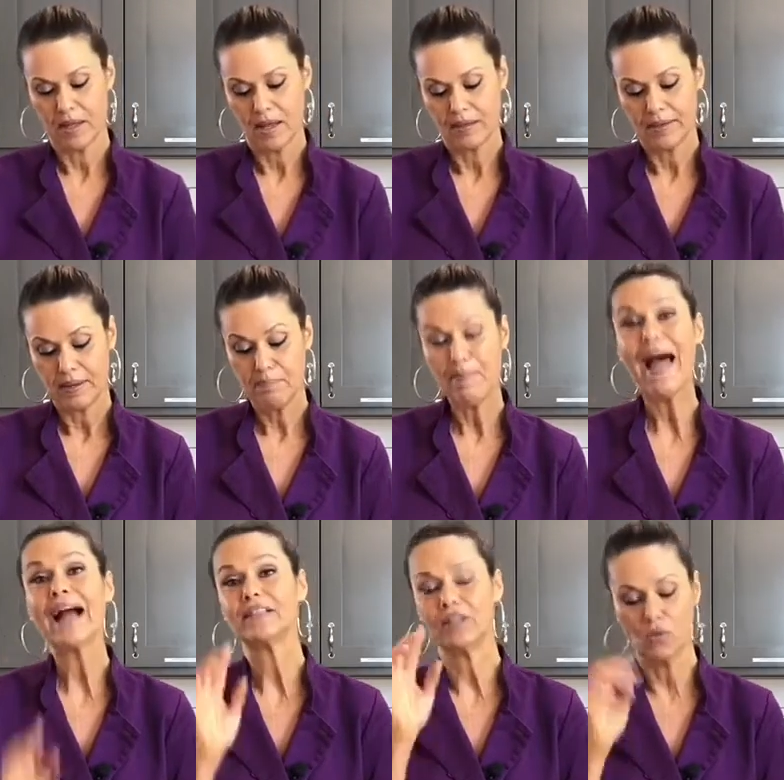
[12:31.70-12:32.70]
They're
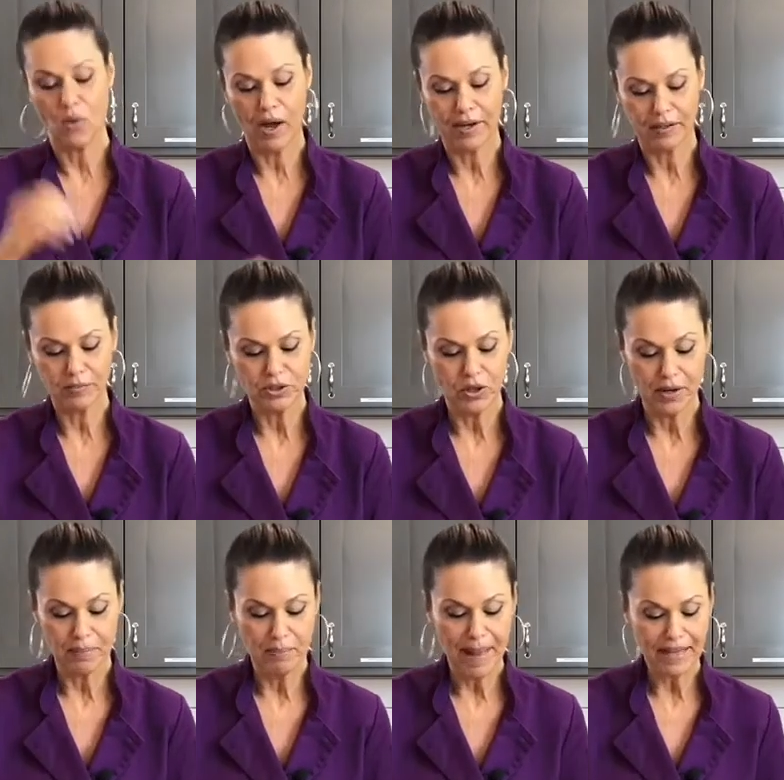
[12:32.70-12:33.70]
packed in water,
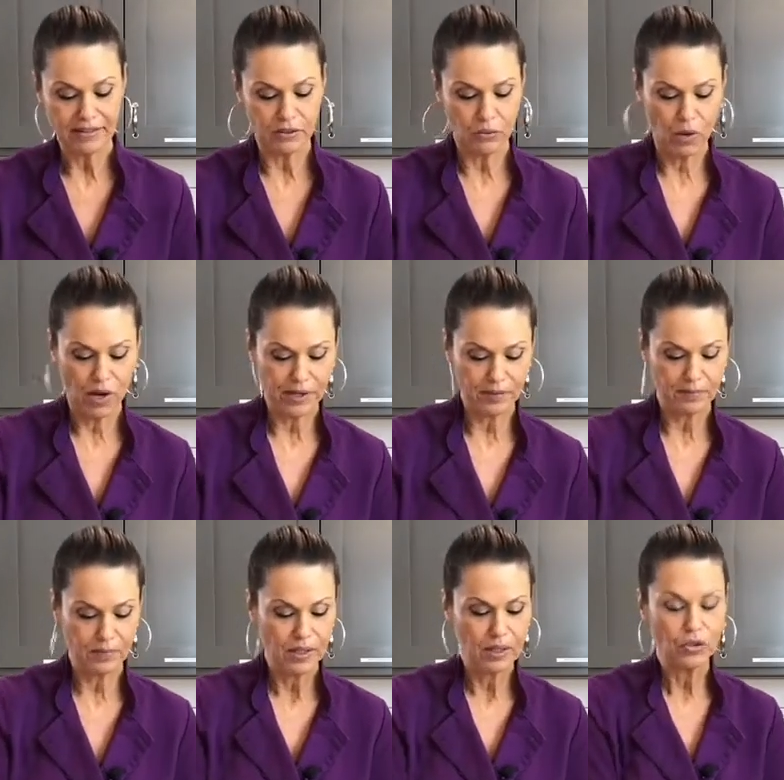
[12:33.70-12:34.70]
packed in water.
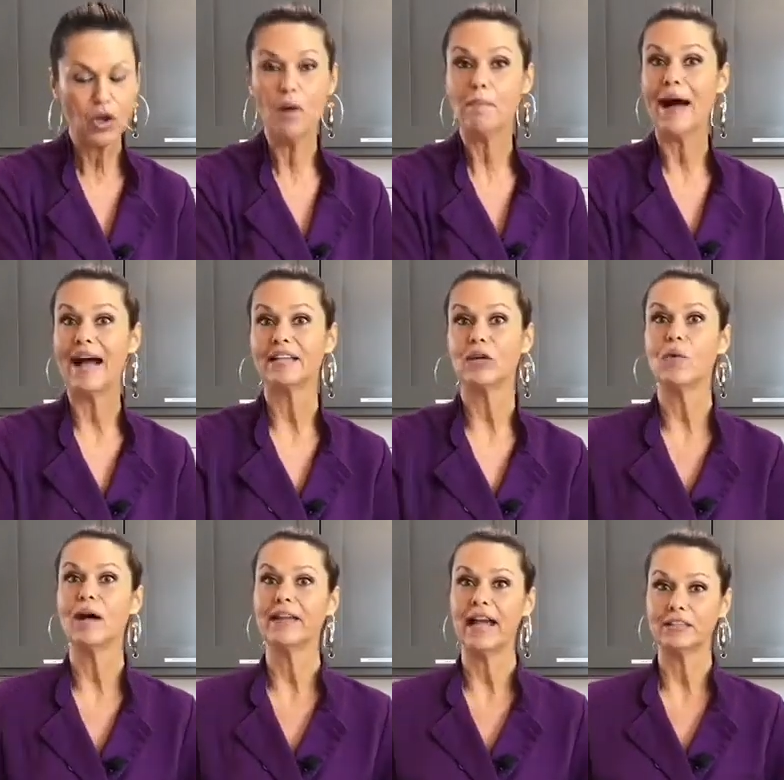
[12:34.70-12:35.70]
Don't buy the
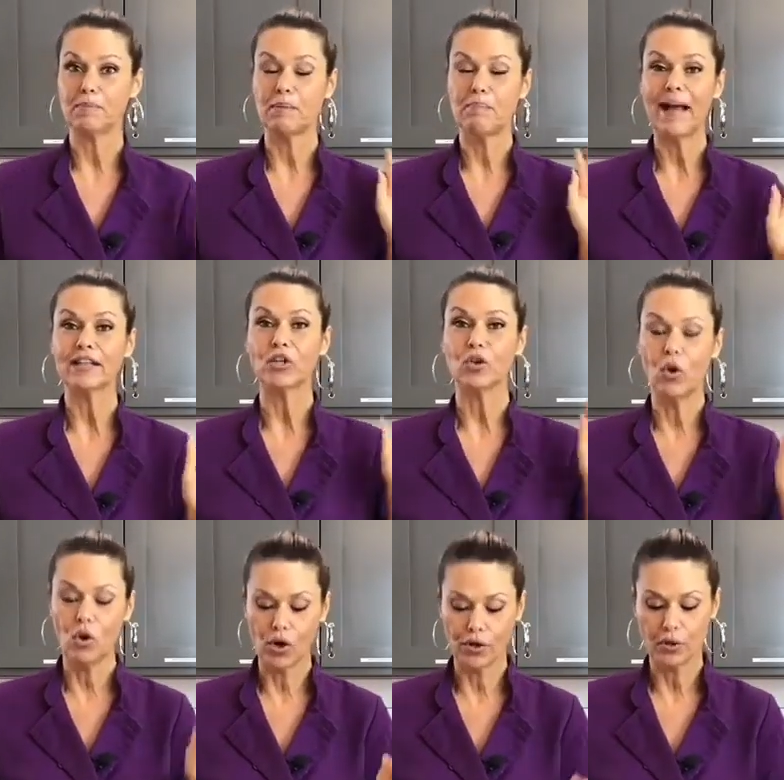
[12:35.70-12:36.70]
one that has been packed in
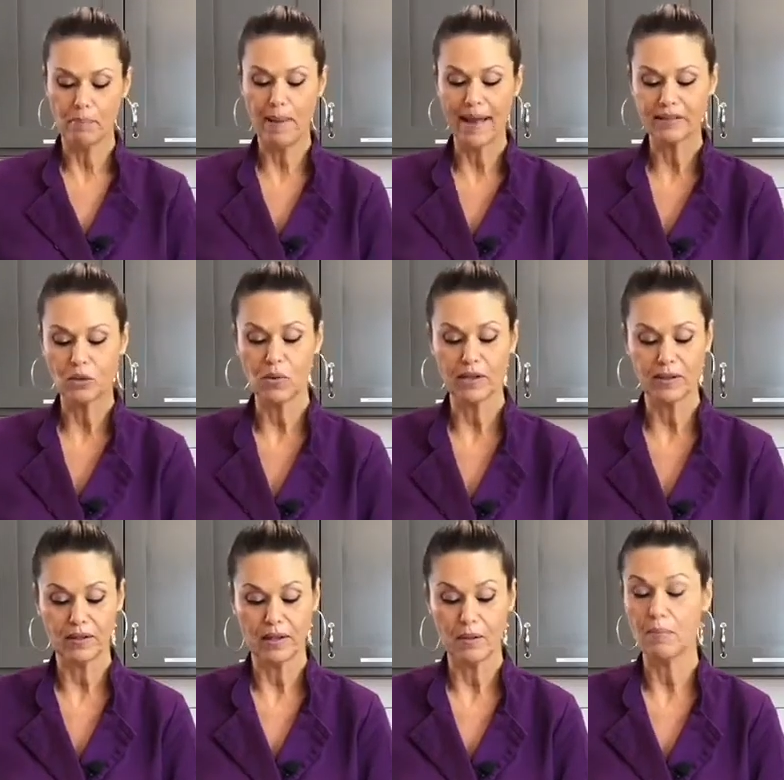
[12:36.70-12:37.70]
oil.
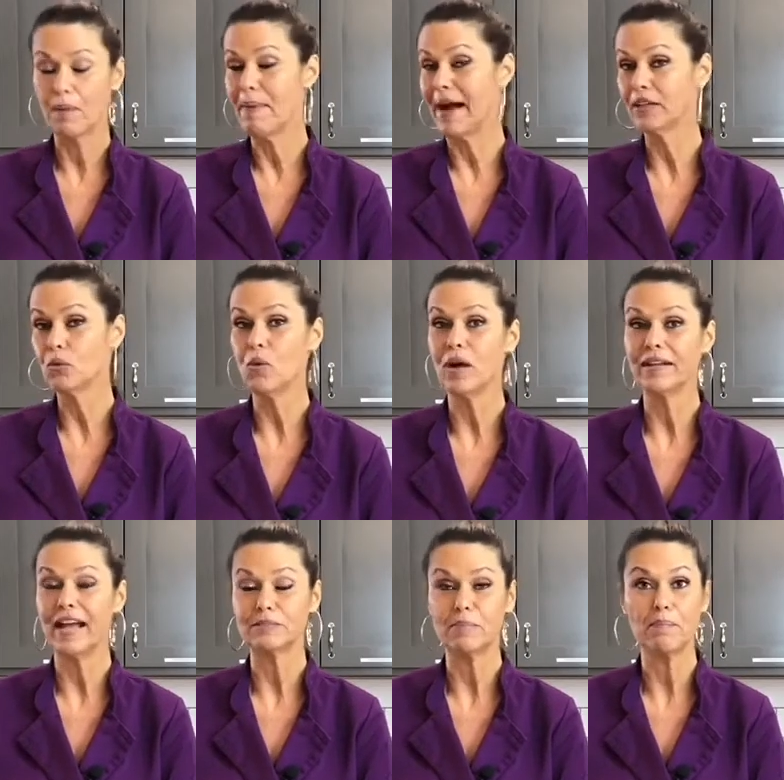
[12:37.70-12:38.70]
Buy the one
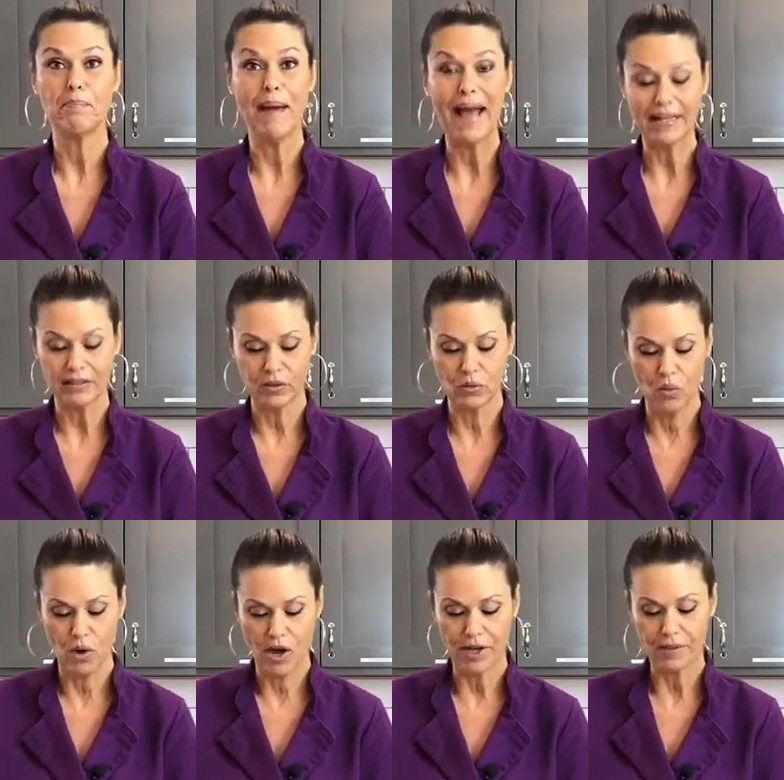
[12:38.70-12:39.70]
that has been packed in
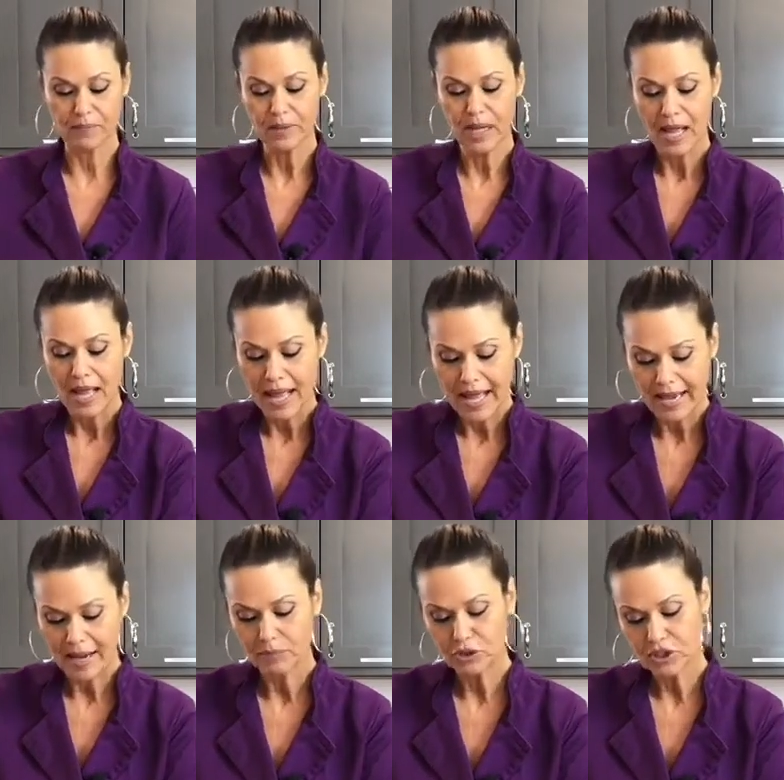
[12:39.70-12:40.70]
water. And
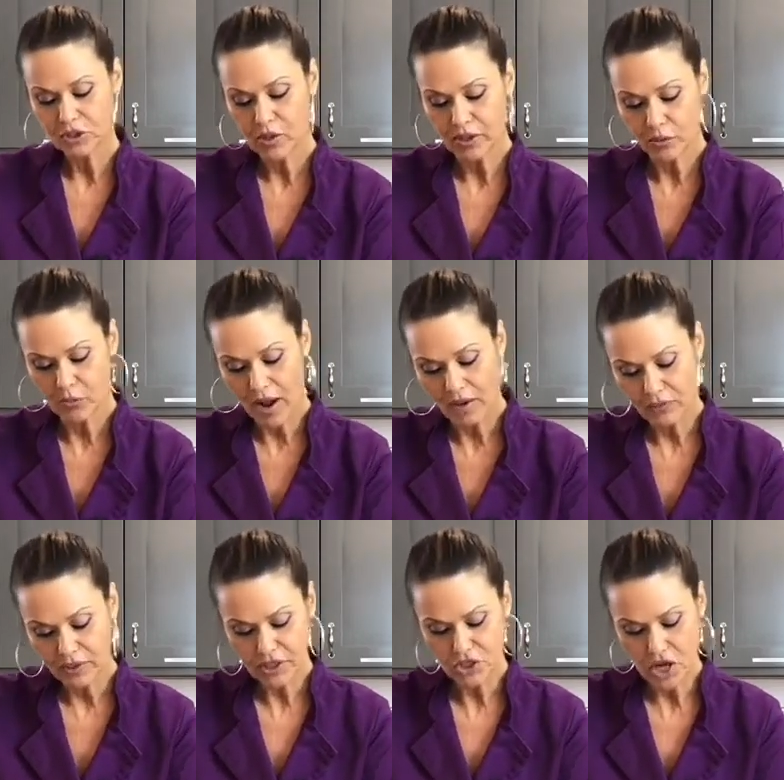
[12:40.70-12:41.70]
I'm just gonna
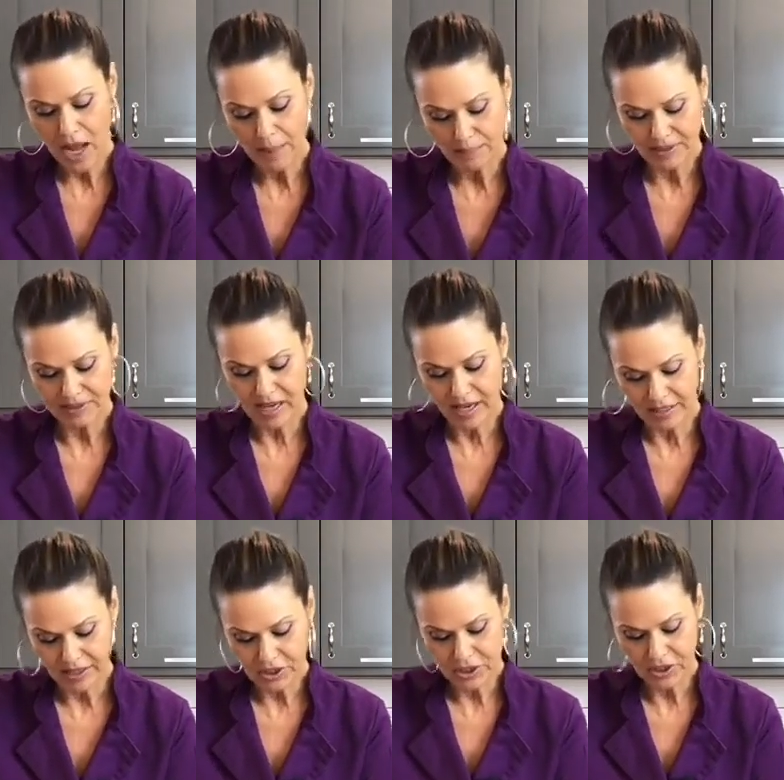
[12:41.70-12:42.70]
roughly chop this
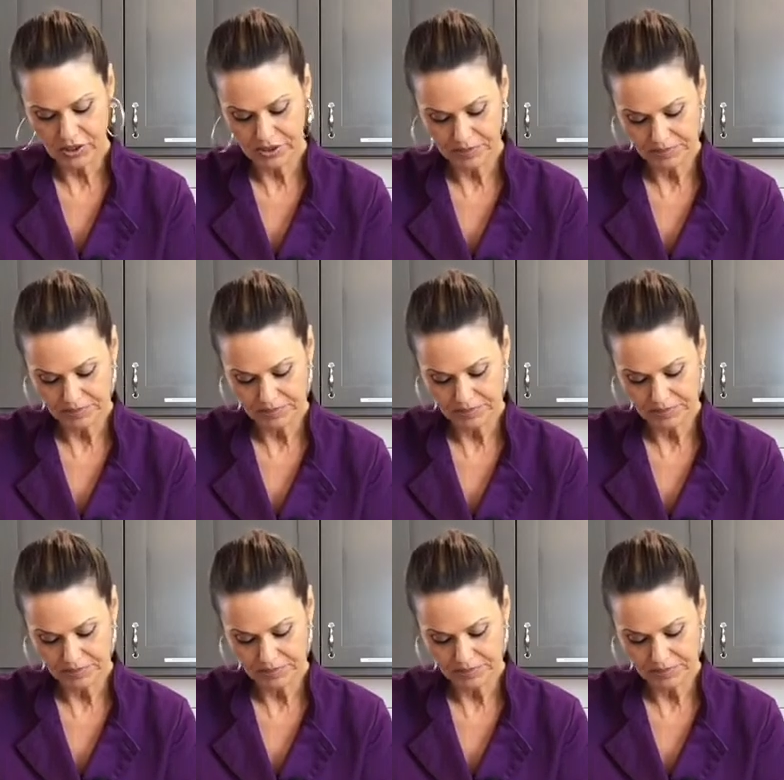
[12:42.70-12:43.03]
artichoke.